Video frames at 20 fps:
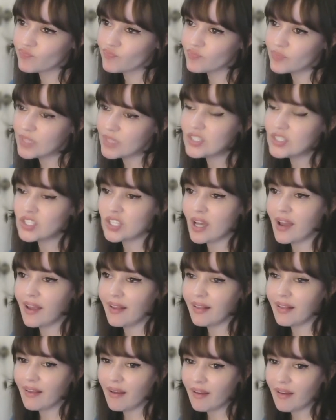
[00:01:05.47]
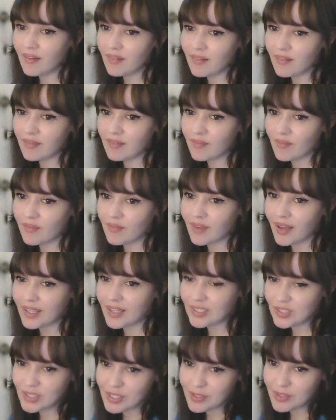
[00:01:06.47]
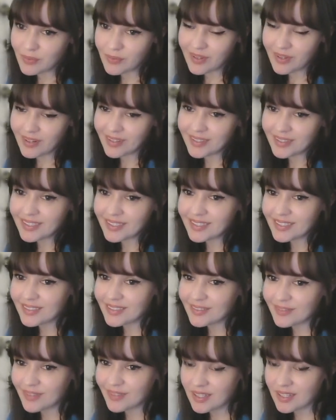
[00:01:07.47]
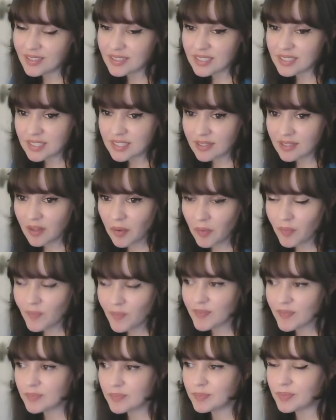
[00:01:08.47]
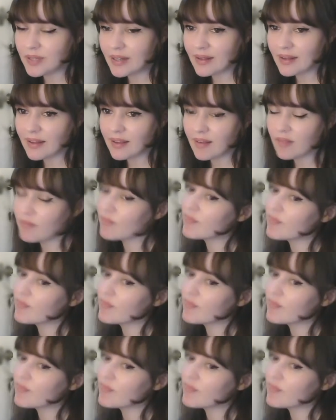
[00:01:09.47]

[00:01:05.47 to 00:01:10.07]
in China, actually where the coronavirus is now spreading,